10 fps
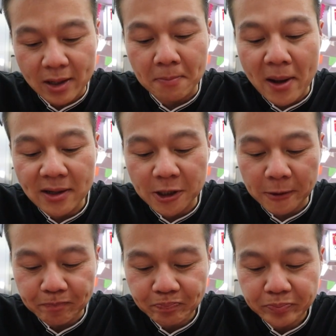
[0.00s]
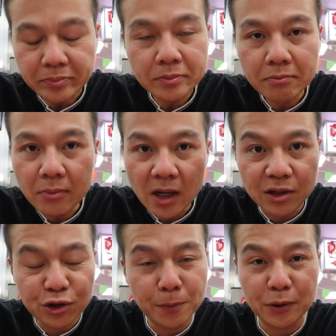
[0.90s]
the Cabeza,
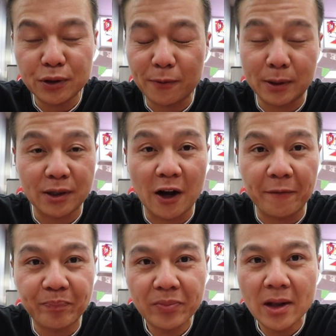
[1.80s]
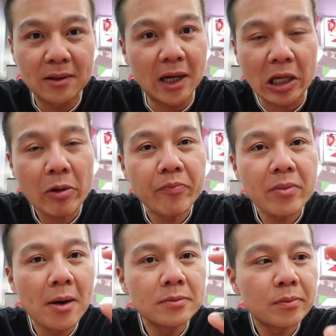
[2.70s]
is super soft. Like
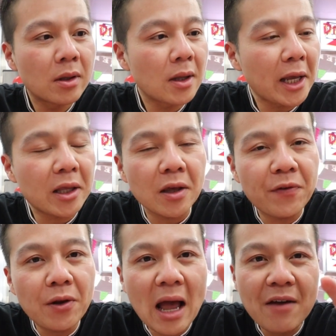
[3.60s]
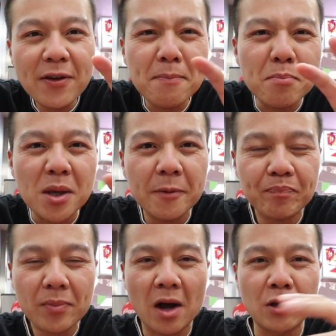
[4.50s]
if you're having meat
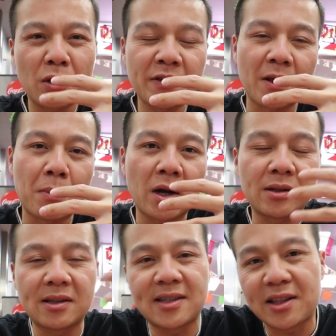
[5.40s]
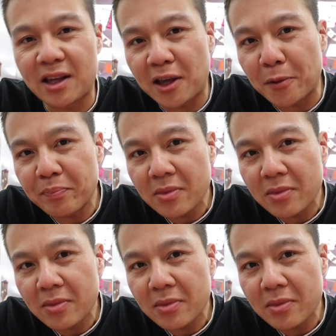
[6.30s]
on the rest of the body, let's say the